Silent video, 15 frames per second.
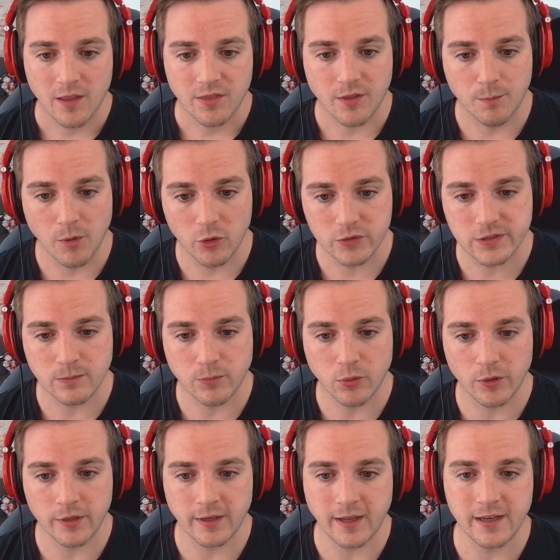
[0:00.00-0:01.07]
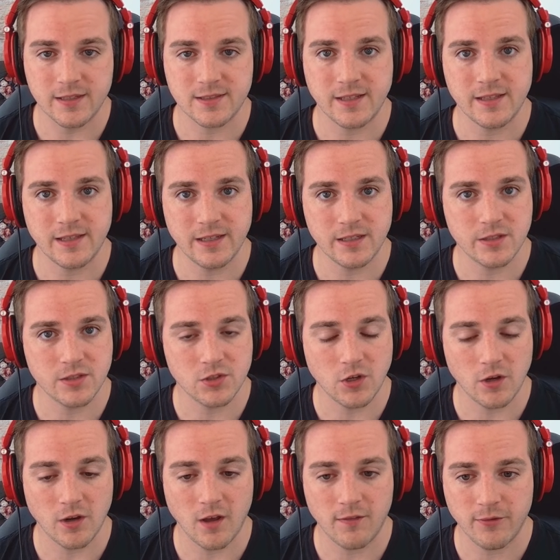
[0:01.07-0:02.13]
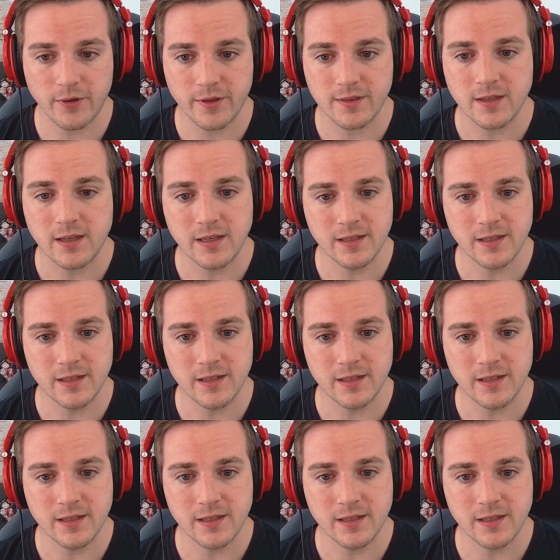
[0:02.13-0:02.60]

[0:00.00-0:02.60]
The most important case I think to start off with